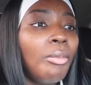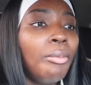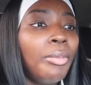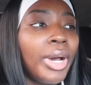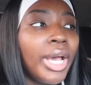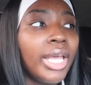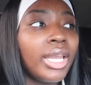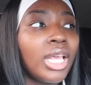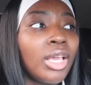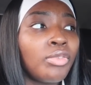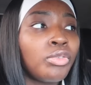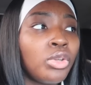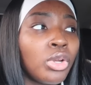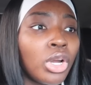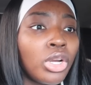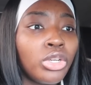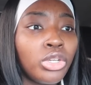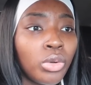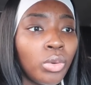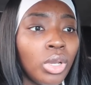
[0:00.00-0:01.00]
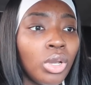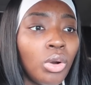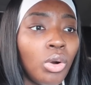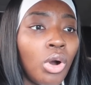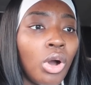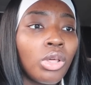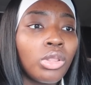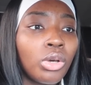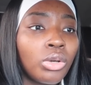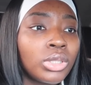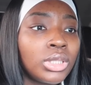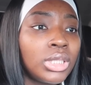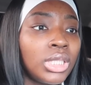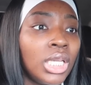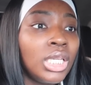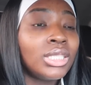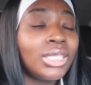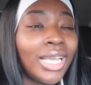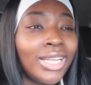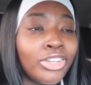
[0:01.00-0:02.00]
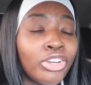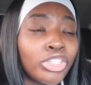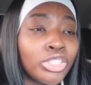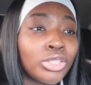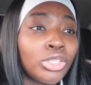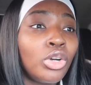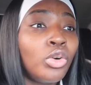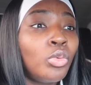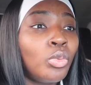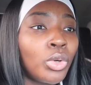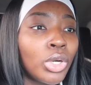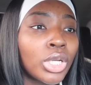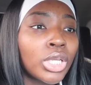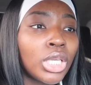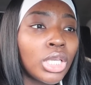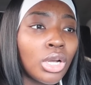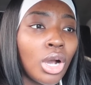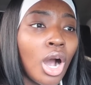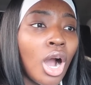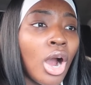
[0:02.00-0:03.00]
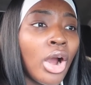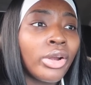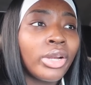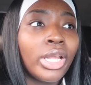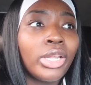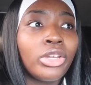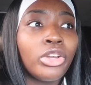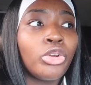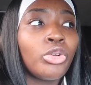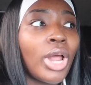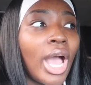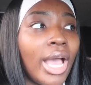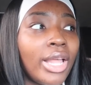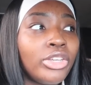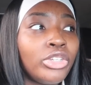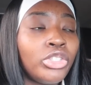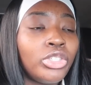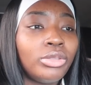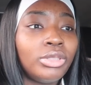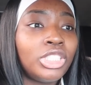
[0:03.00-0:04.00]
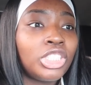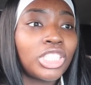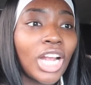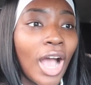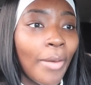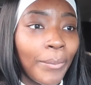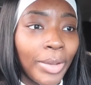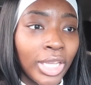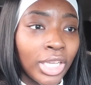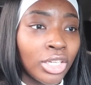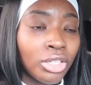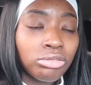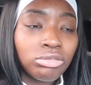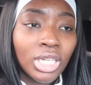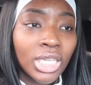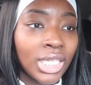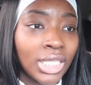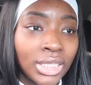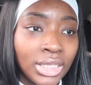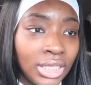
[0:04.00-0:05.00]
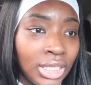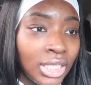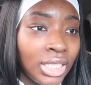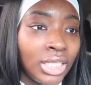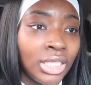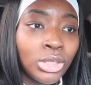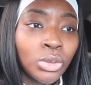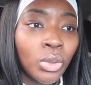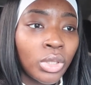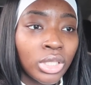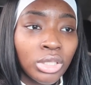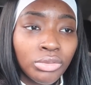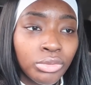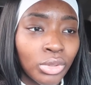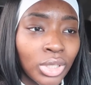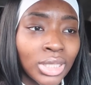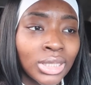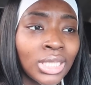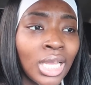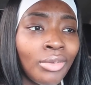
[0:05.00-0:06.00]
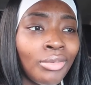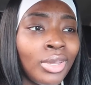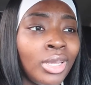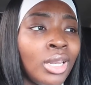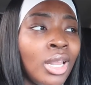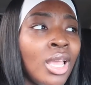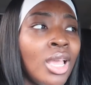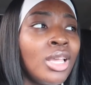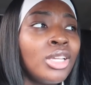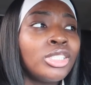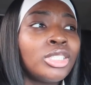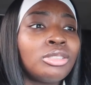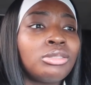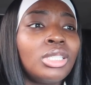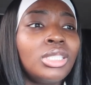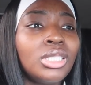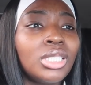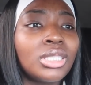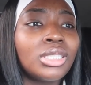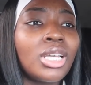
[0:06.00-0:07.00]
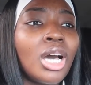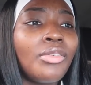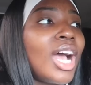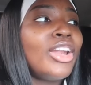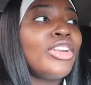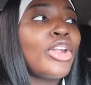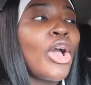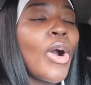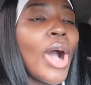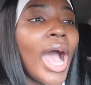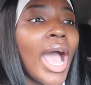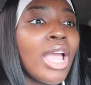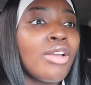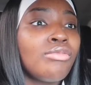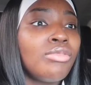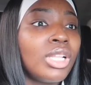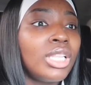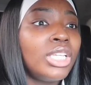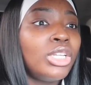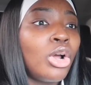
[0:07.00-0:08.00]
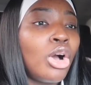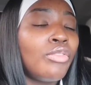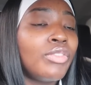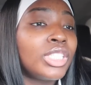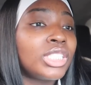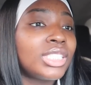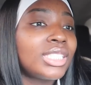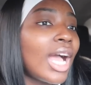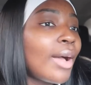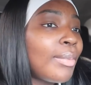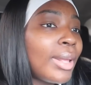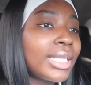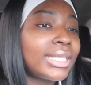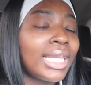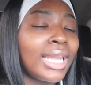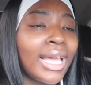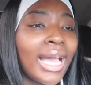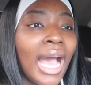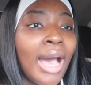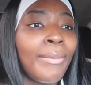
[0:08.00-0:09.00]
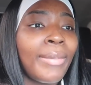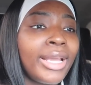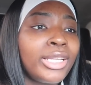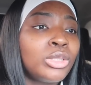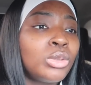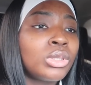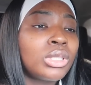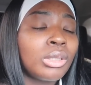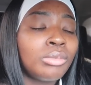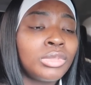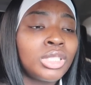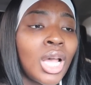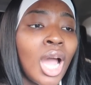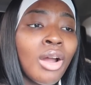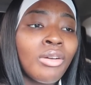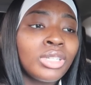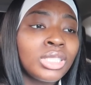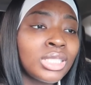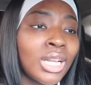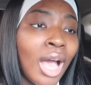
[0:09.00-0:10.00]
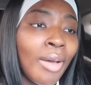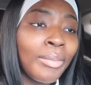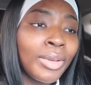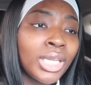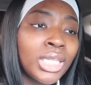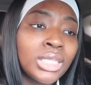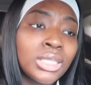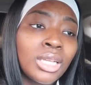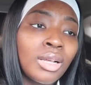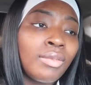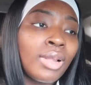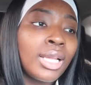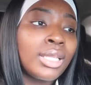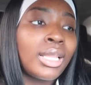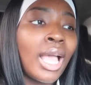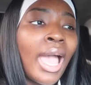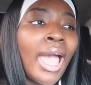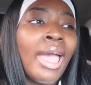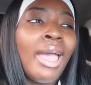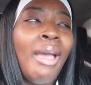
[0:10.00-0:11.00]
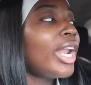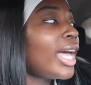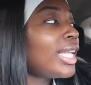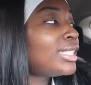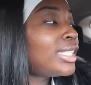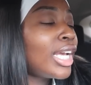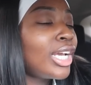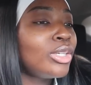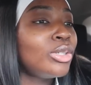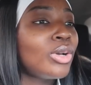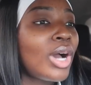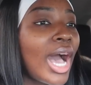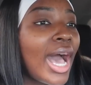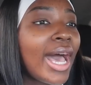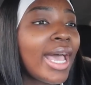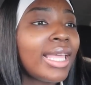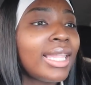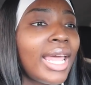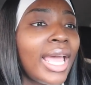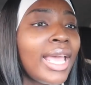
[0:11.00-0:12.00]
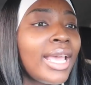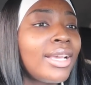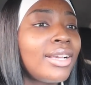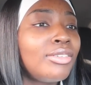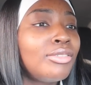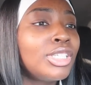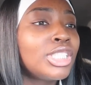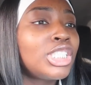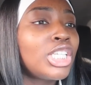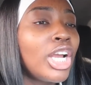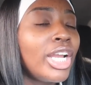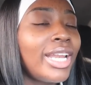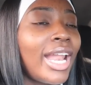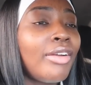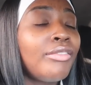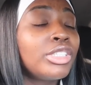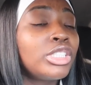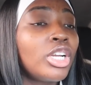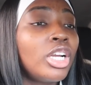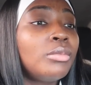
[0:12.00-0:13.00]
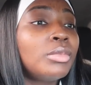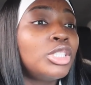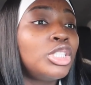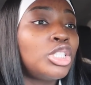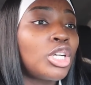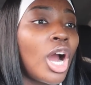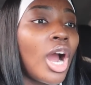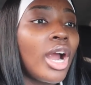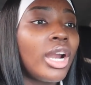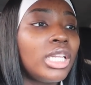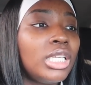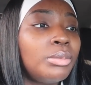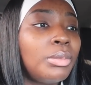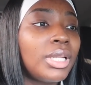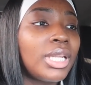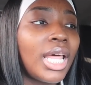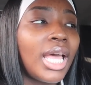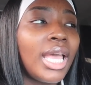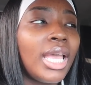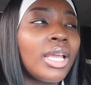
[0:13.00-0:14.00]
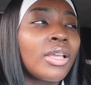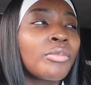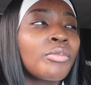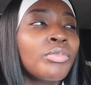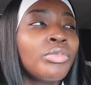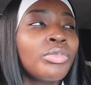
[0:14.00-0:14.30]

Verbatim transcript: But if you're doing all those things and you're still working hard and you're not shopping crazy 24 7 treat yourself i know i really don't much shop like that like i might do some zara shopping and stuff like that but i tell you i like return not return majority but like